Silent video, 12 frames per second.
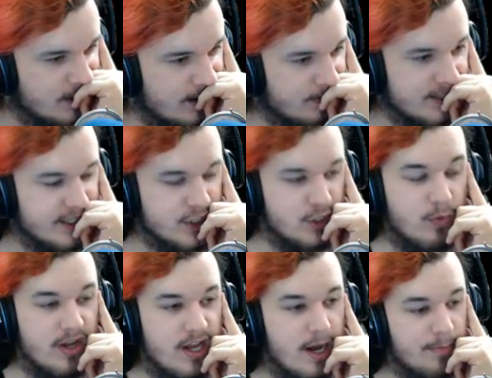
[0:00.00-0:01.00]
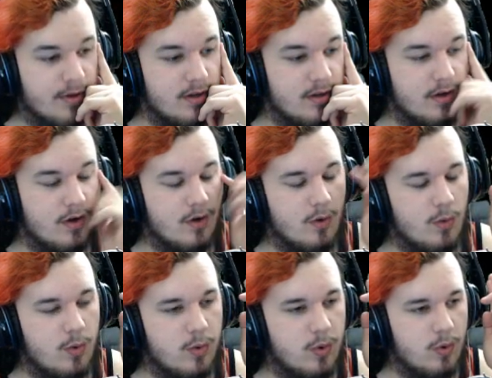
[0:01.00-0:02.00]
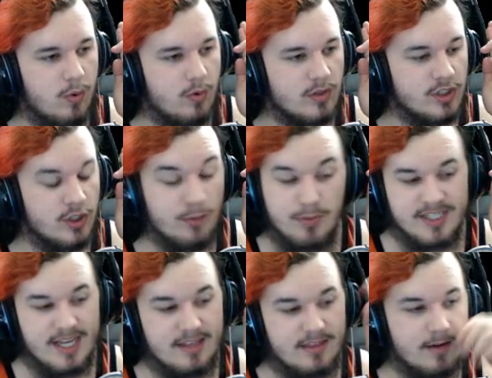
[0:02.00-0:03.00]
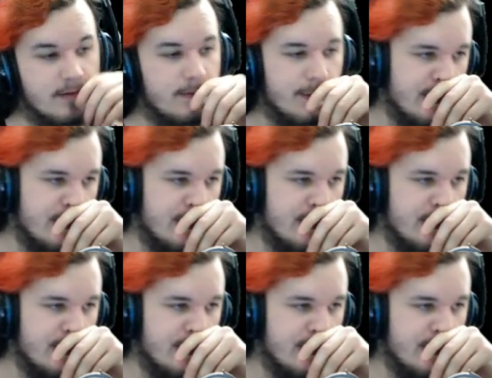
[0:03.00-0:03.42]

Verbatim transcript: Our condition went up to 2% though.